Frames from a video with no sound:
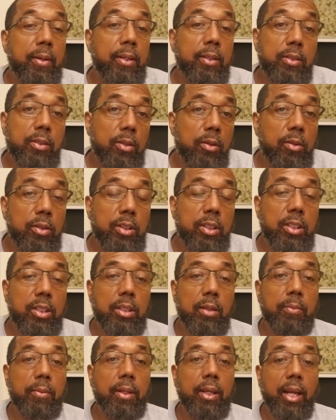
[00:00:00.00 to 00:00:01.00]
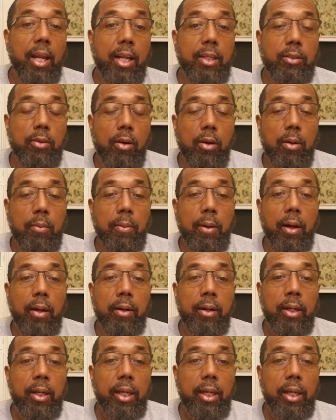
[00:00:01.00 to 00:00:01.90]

And so this is something that I talk about,